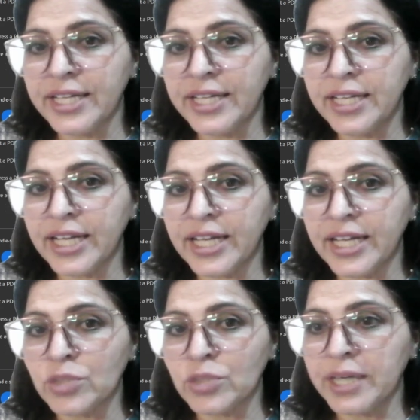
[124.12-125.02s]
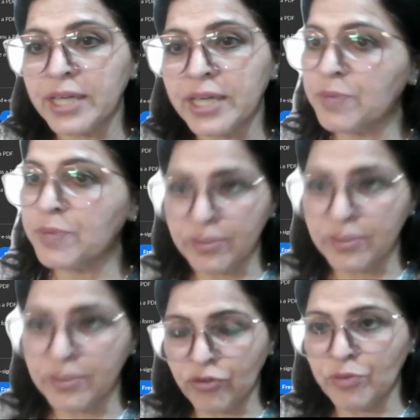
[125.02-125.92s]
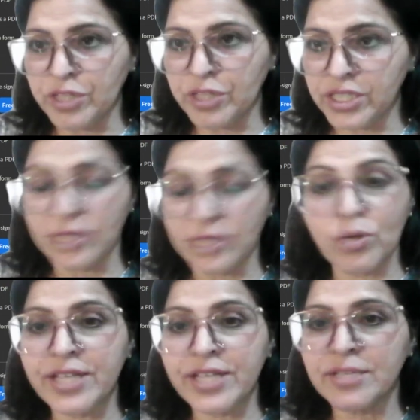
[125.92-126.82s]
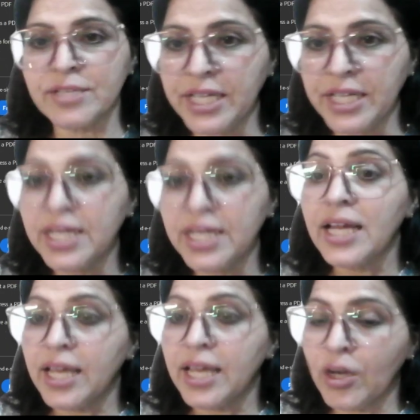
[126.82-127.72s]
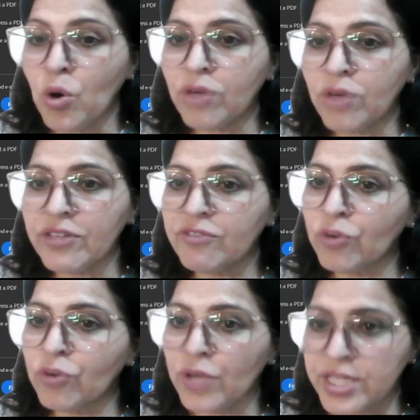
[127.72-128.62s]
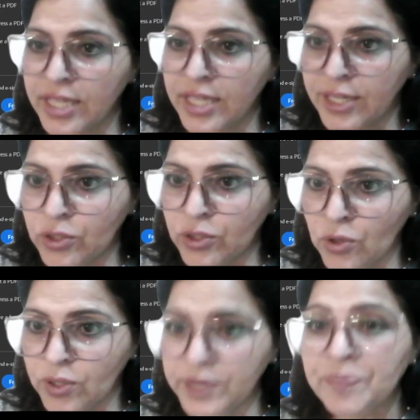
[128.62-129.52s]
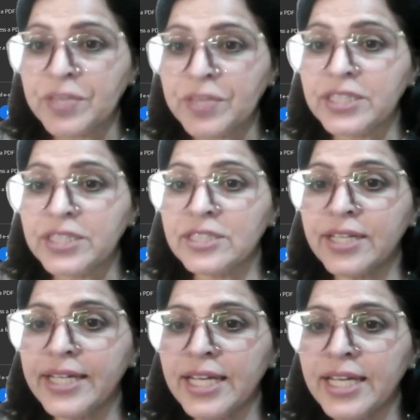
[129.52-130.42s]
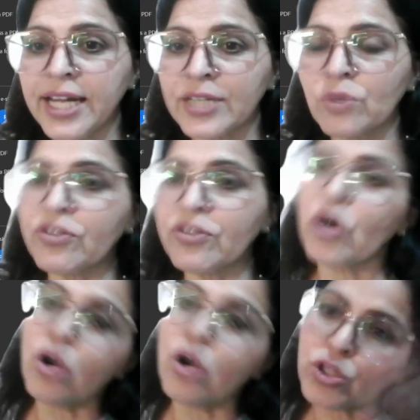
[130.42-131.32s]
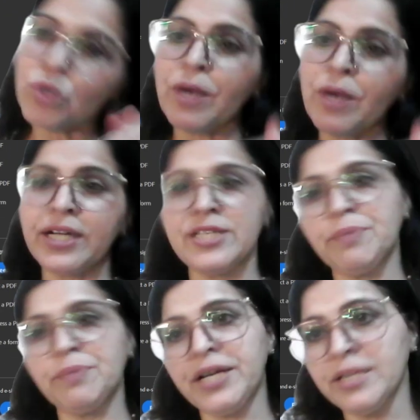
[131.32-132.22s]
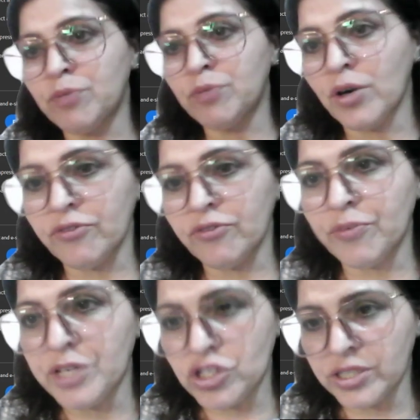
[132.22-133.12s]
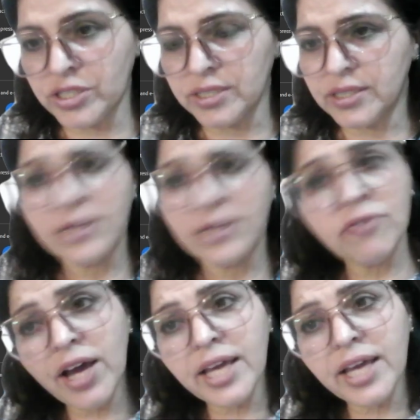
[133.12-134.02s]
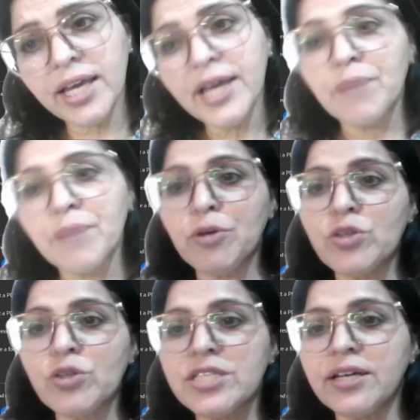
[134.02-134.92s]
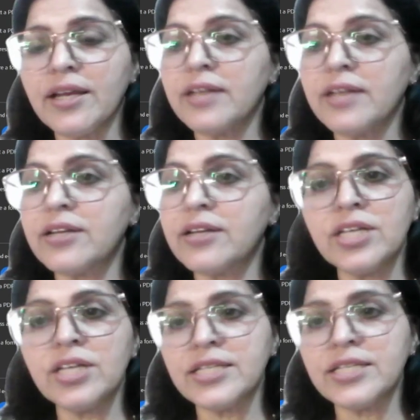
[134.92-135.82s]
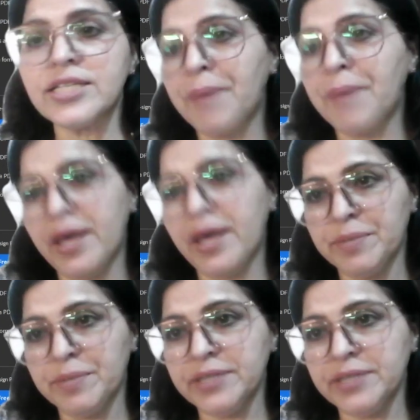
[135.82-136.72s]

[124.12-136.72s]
electron participate in bond formation. What does it mean? Along with 4s electron, 3d electron will also participate in bond formation. Why? Because their energy is comparable.